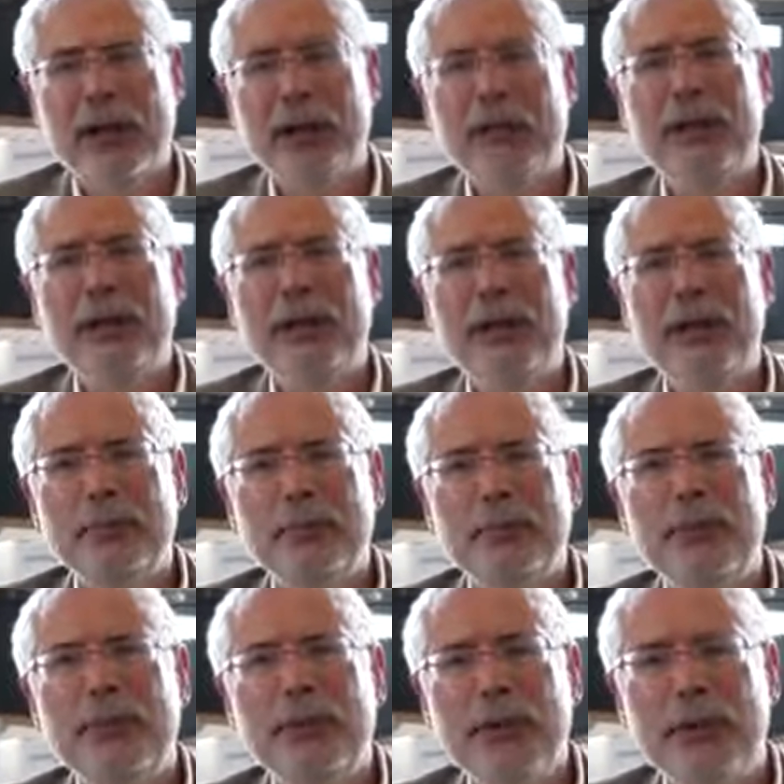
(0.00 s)
But an
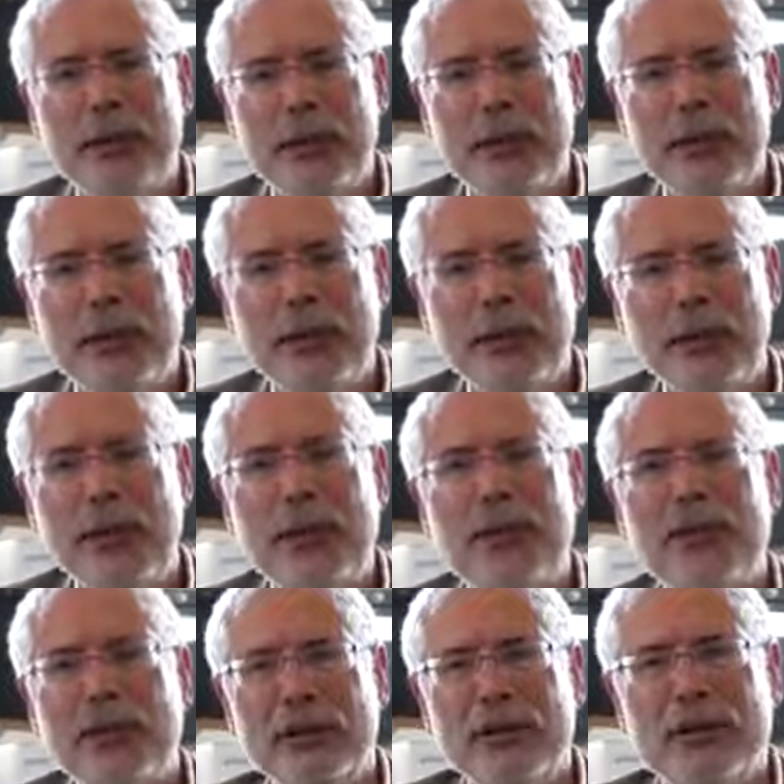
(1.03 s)
employee or a
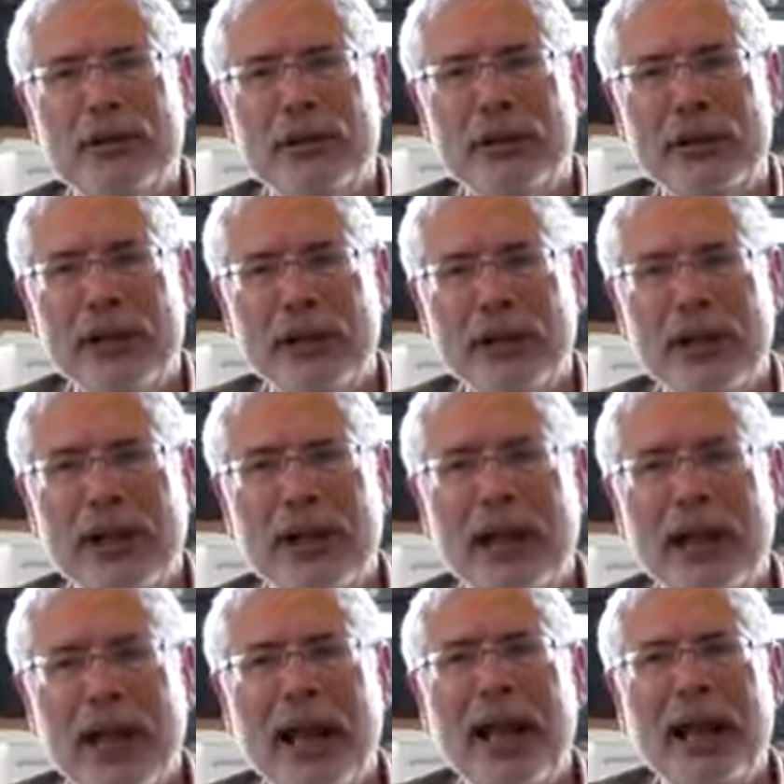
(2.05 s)
consultant
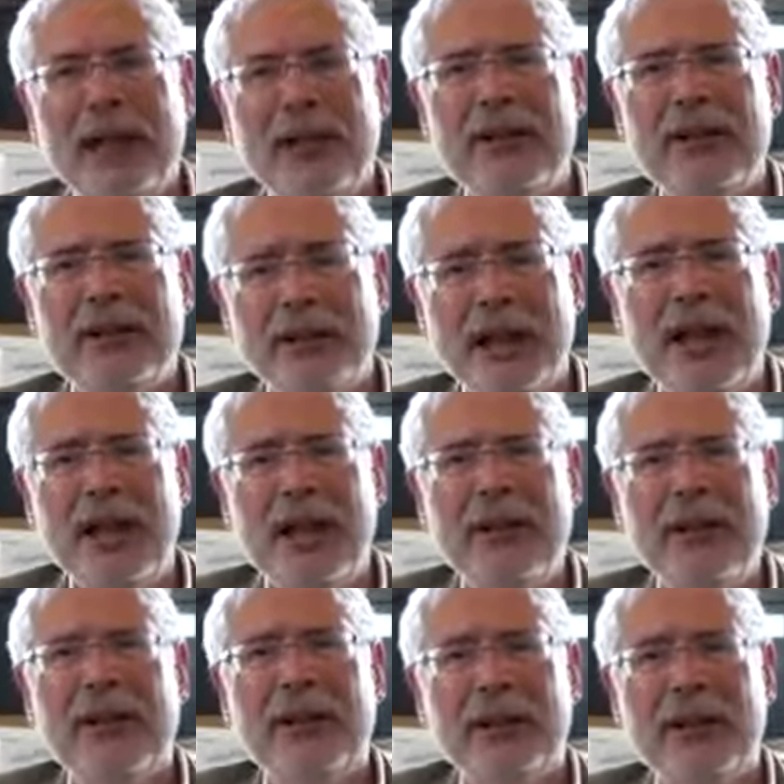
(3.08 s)
can't
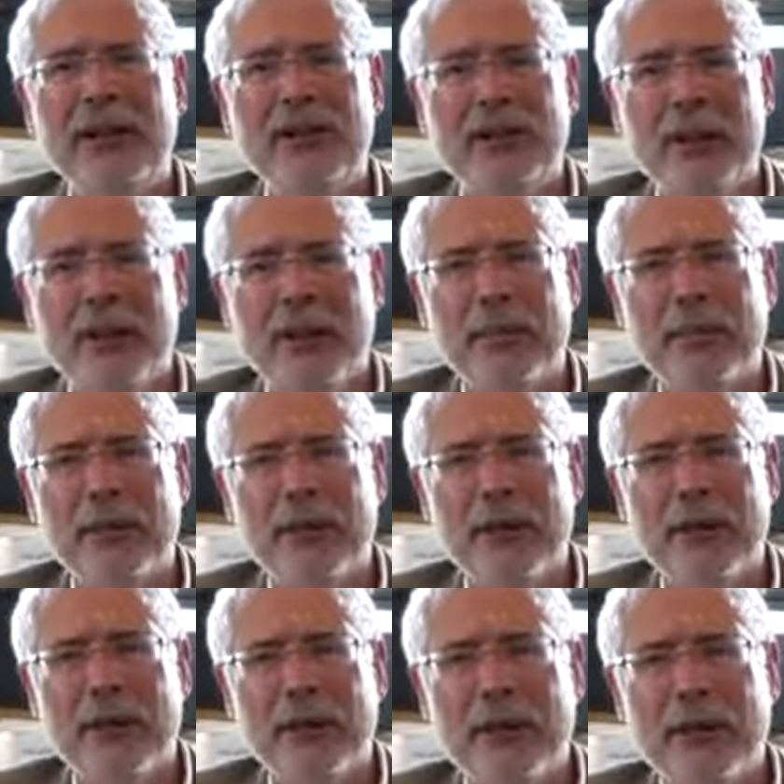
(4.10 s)
take the next step,
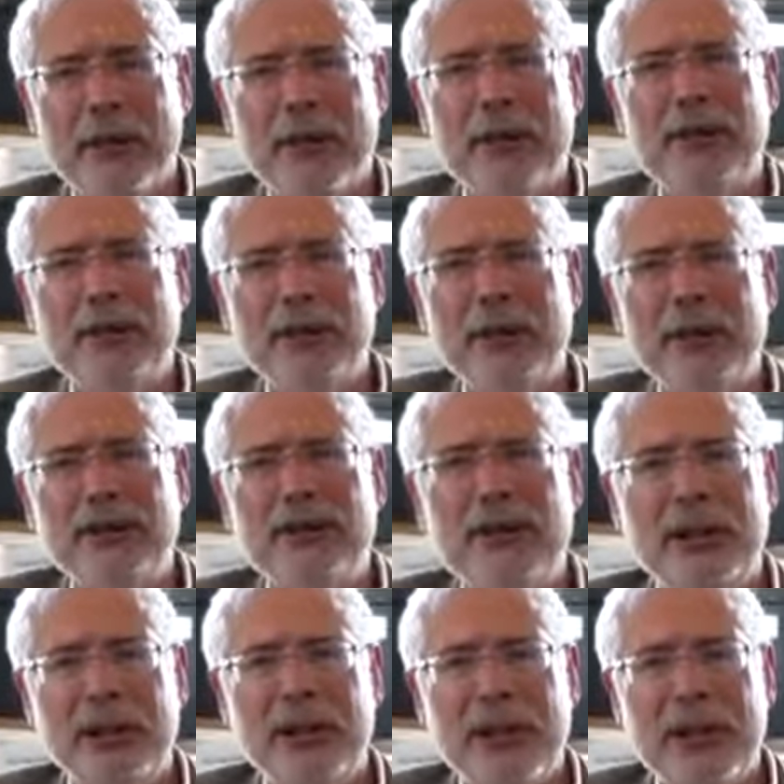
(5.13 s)
which is actually
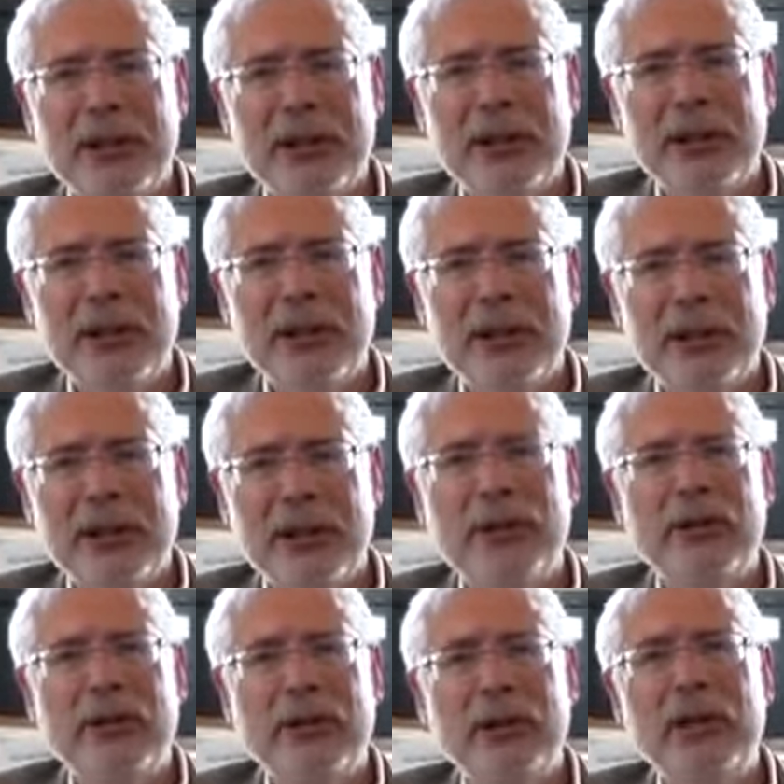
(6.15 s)
to test
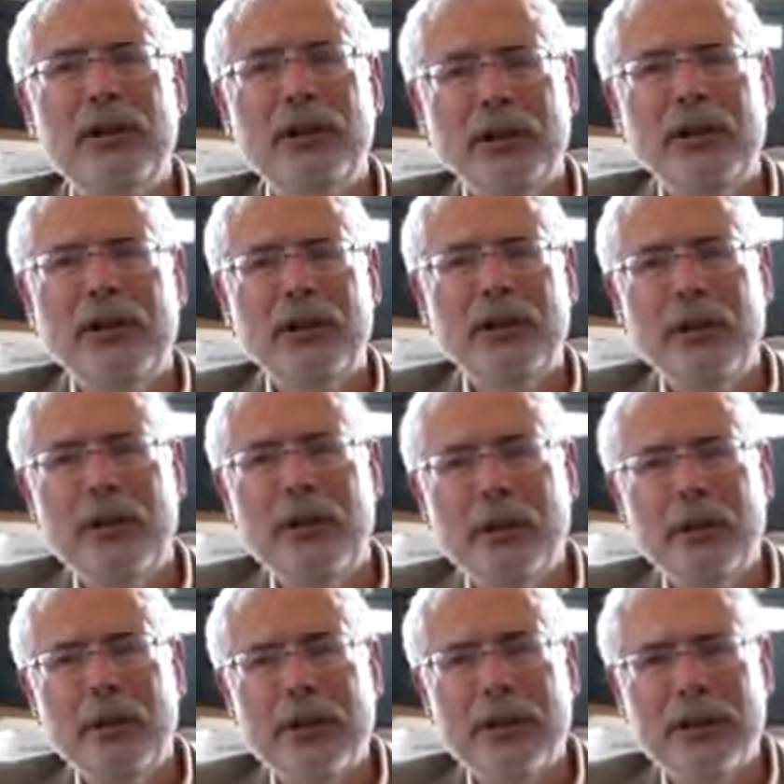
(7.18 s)
whether you need to iterate
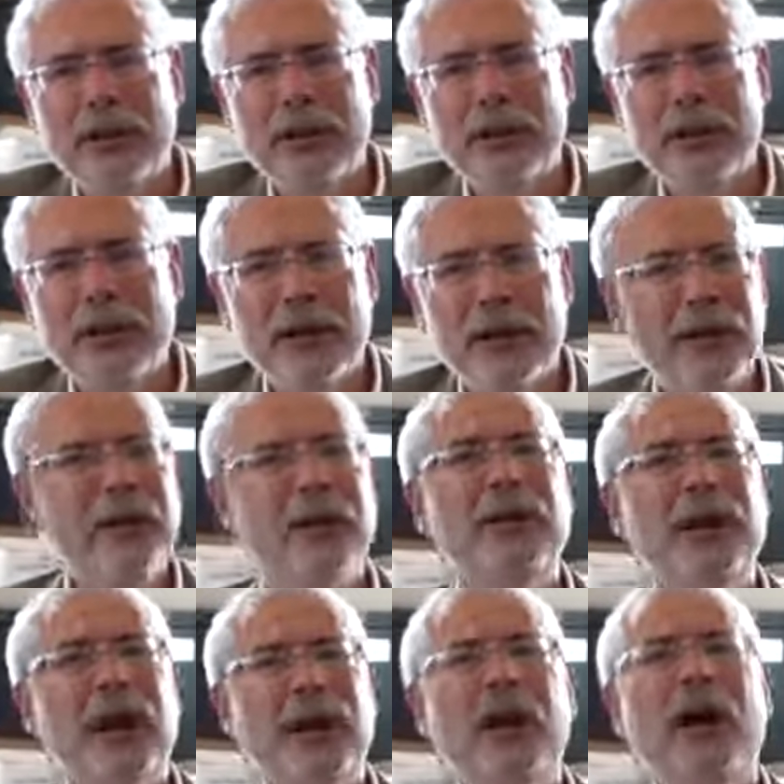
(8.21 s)
or pivot. They're
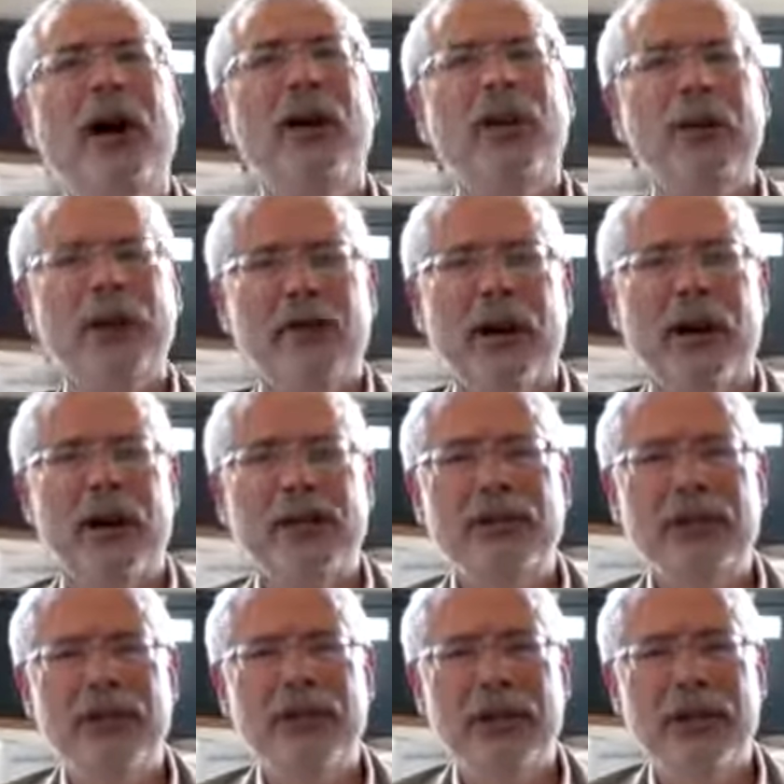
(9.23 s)
not authorized
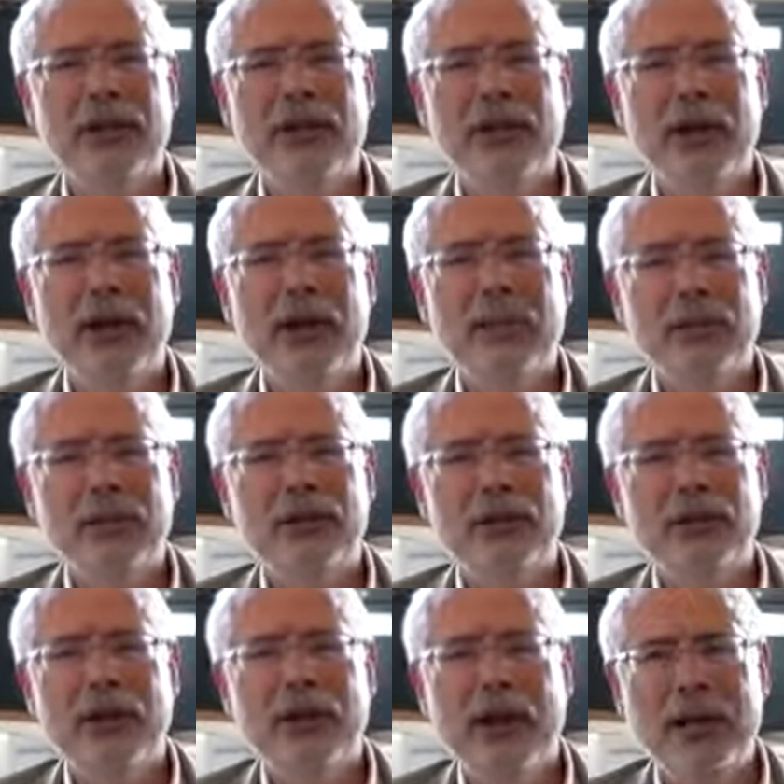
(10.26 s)
to change the company's
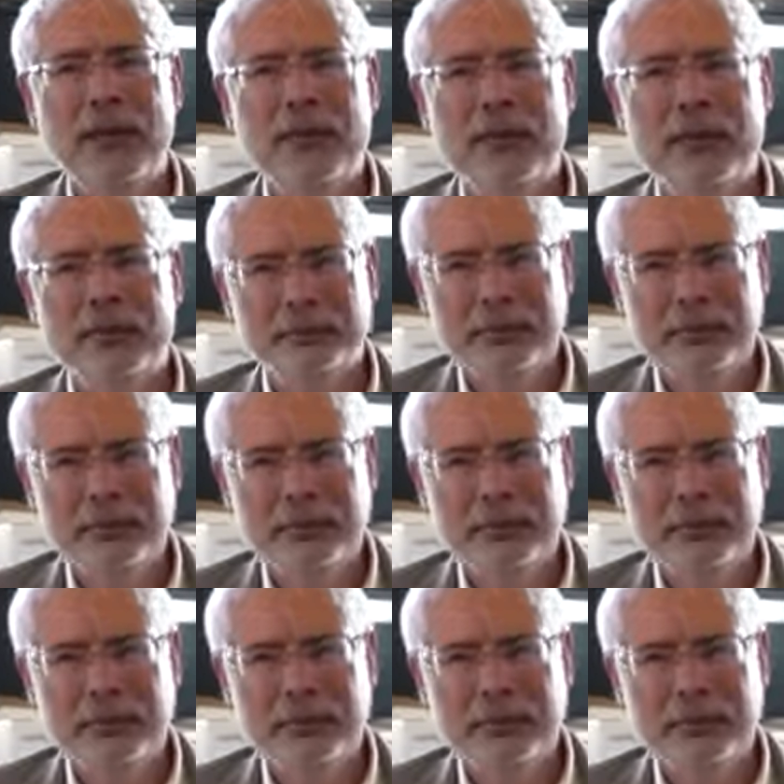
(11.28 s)
strategy.